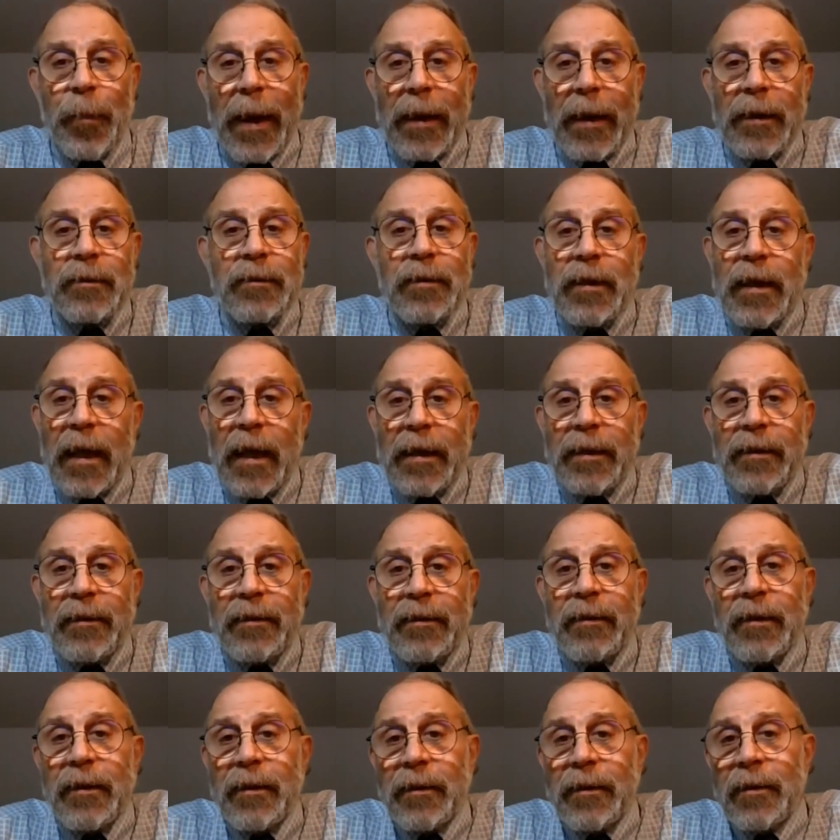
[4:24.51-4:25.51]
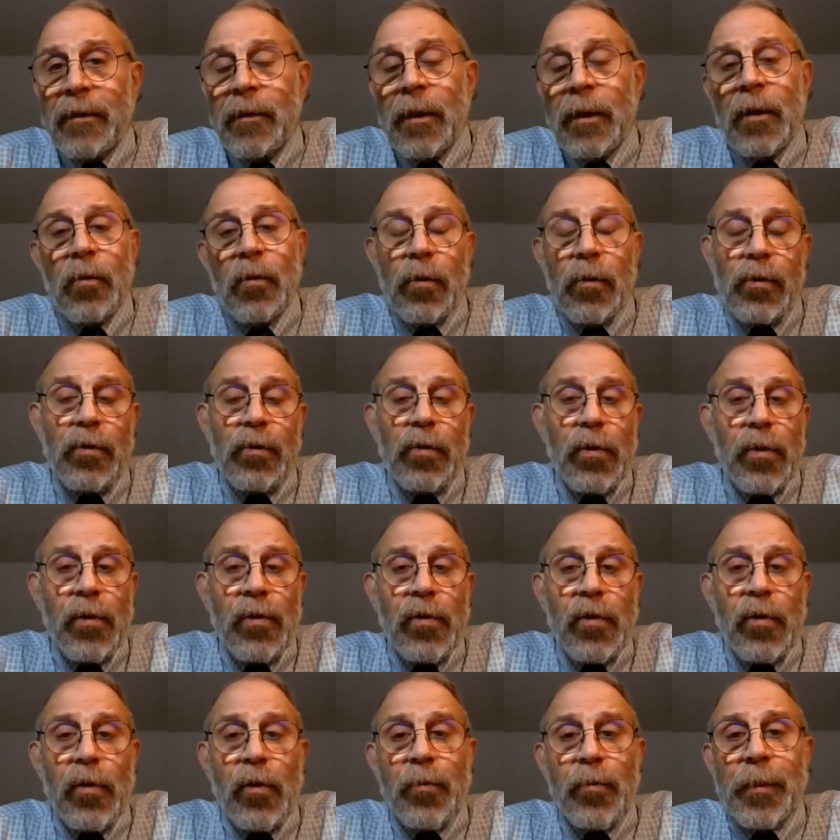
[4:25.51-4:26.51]
back to
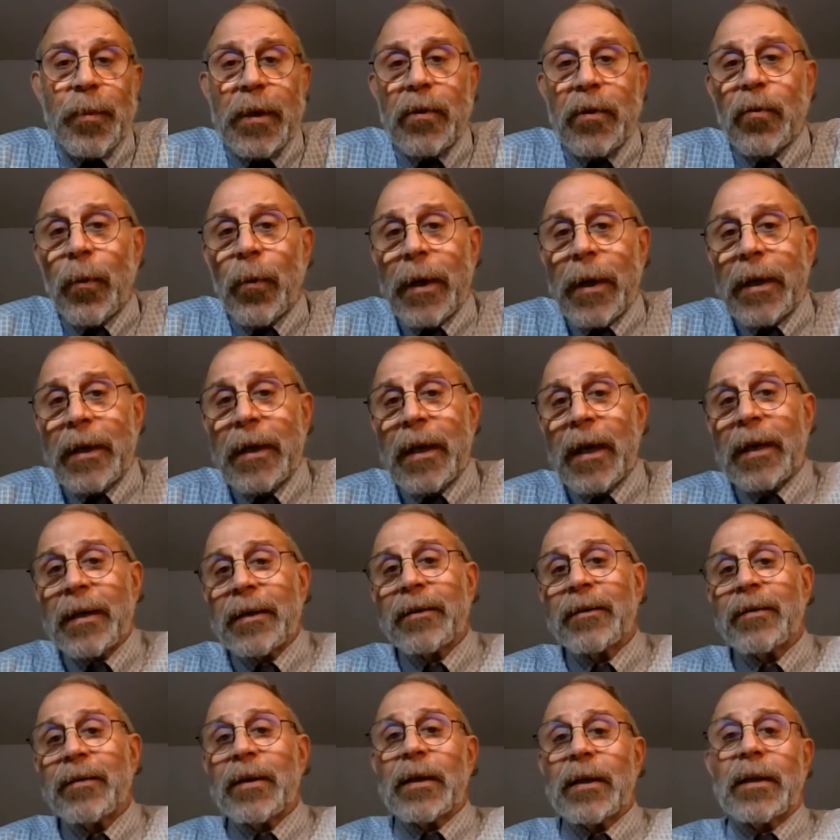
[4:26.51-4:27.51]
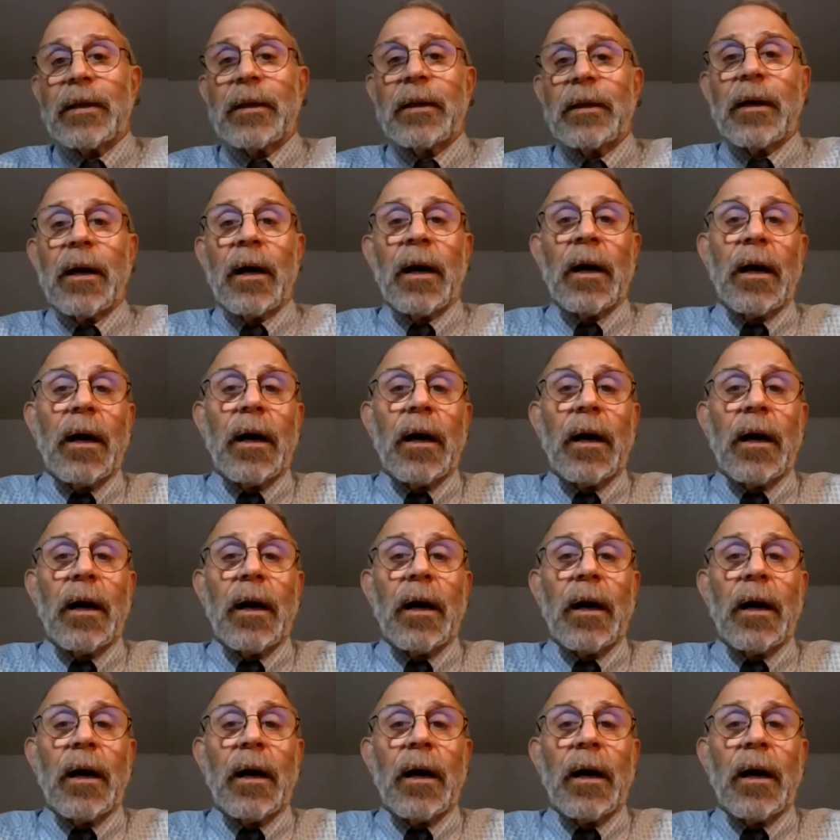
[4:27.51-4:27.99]
2019